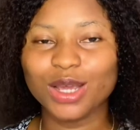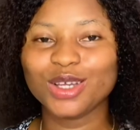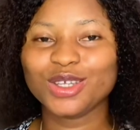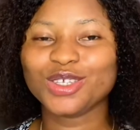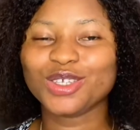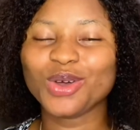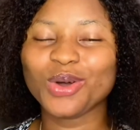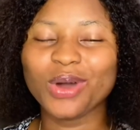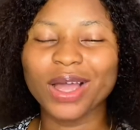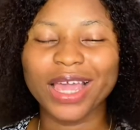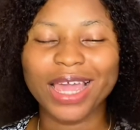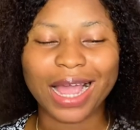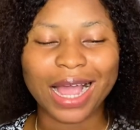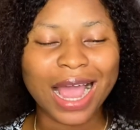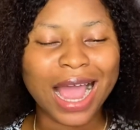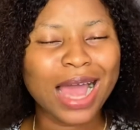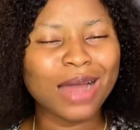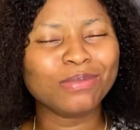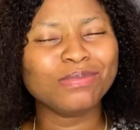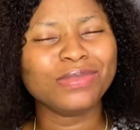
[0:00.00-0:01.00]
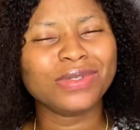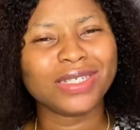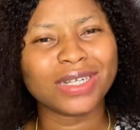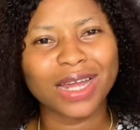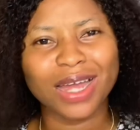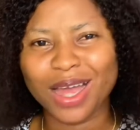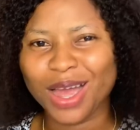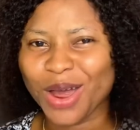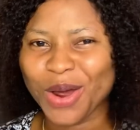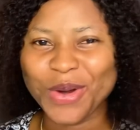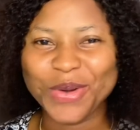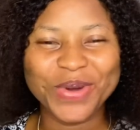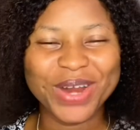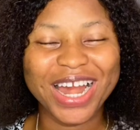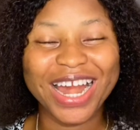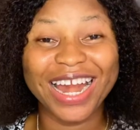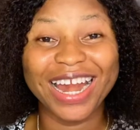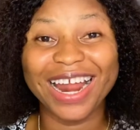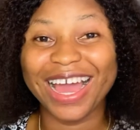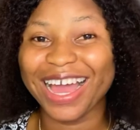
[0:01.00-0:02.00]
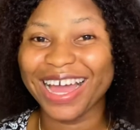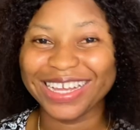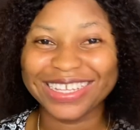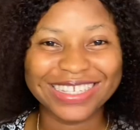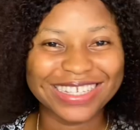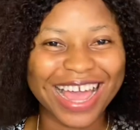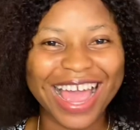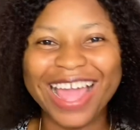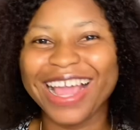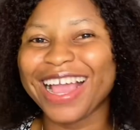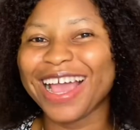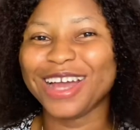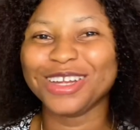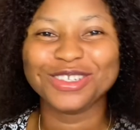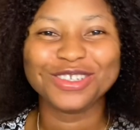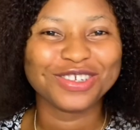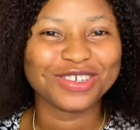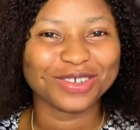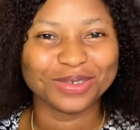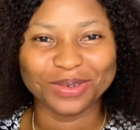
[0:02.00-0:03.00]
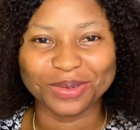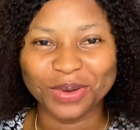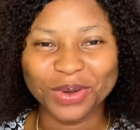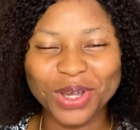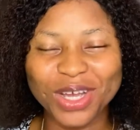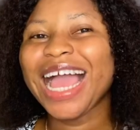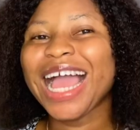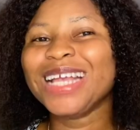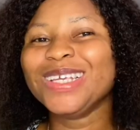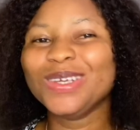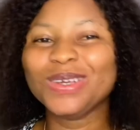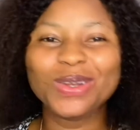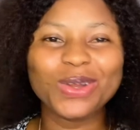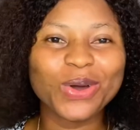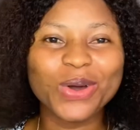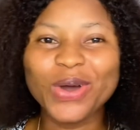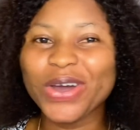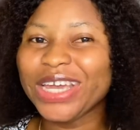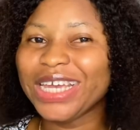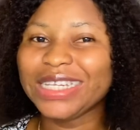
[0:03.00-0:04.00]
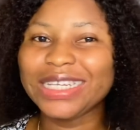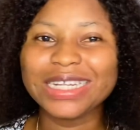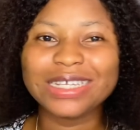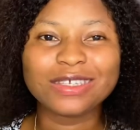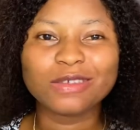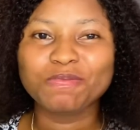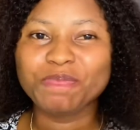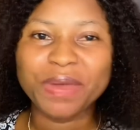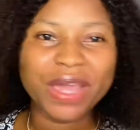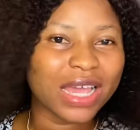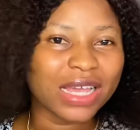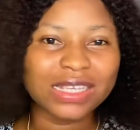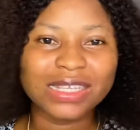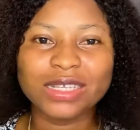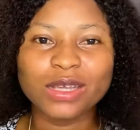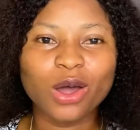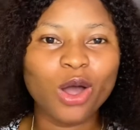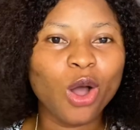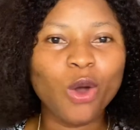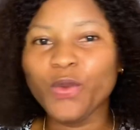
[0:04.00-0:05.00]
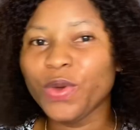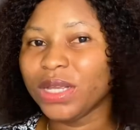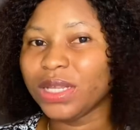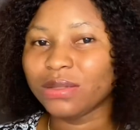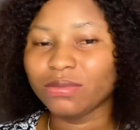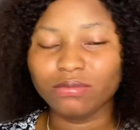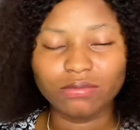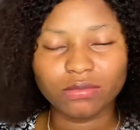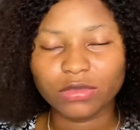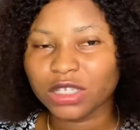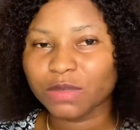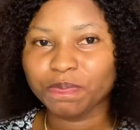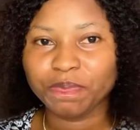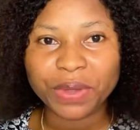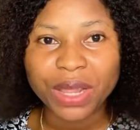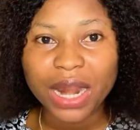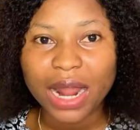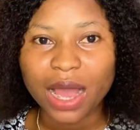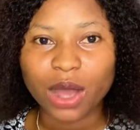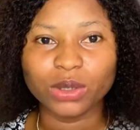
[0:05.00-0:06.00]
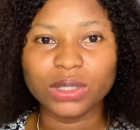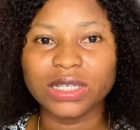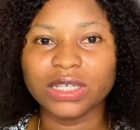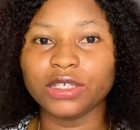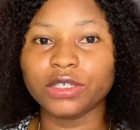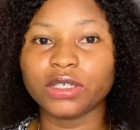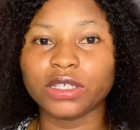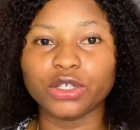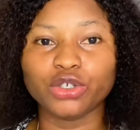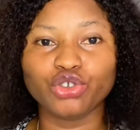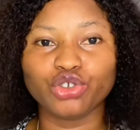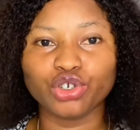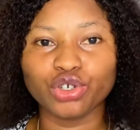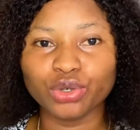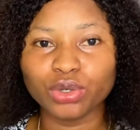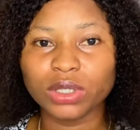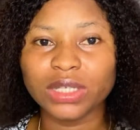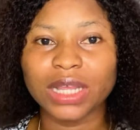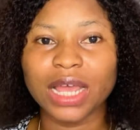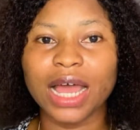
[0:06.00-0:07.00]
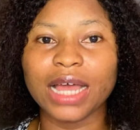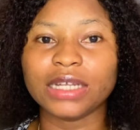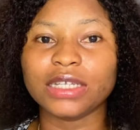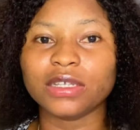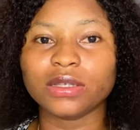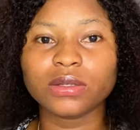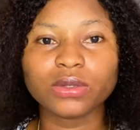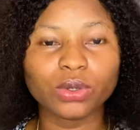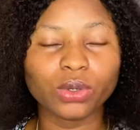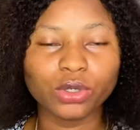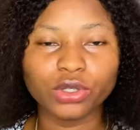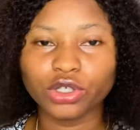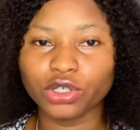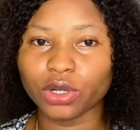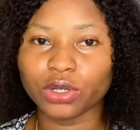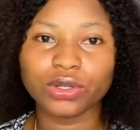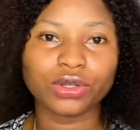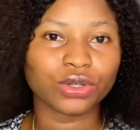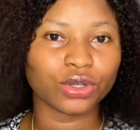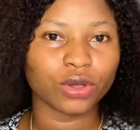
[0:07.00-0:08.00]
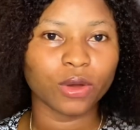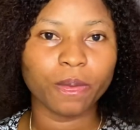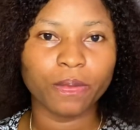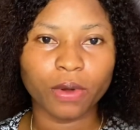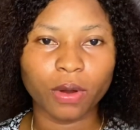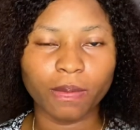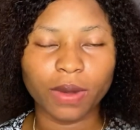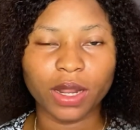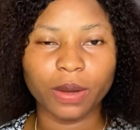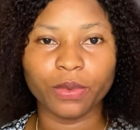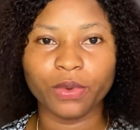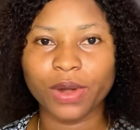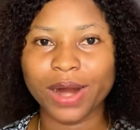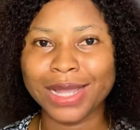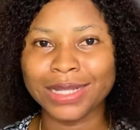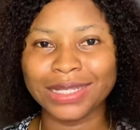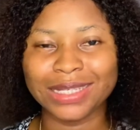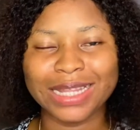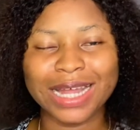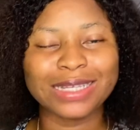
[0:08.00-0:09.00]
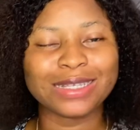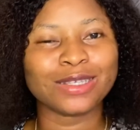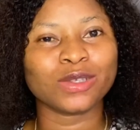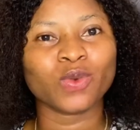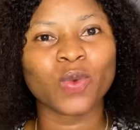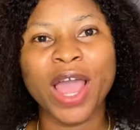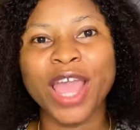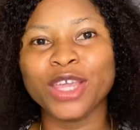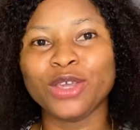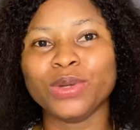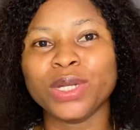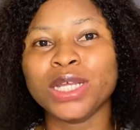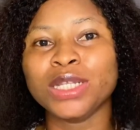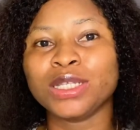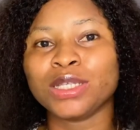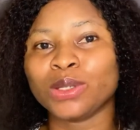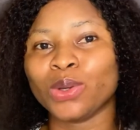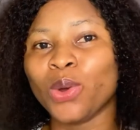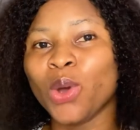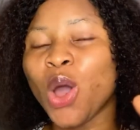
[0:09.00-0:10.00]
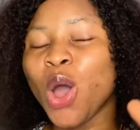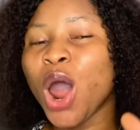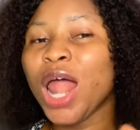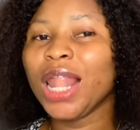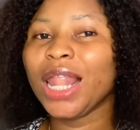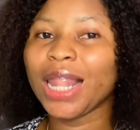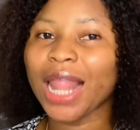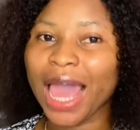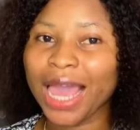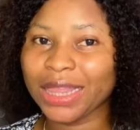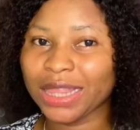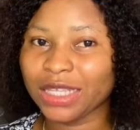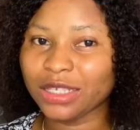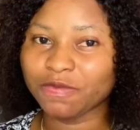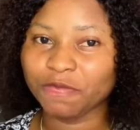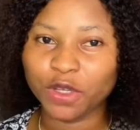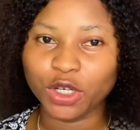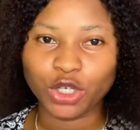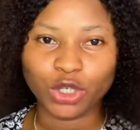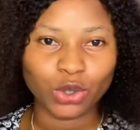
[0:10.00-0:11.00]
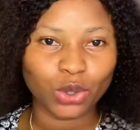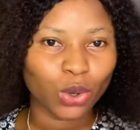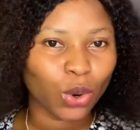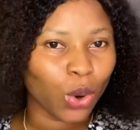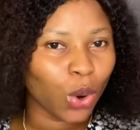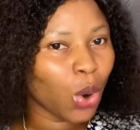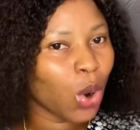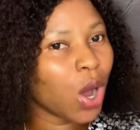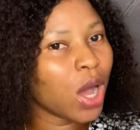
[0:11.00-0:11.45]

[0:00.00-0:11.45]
So calm down, relax, I got you. In this space, all we spill out is the truth and the solutions to your problem, right? That is why you need to like this video,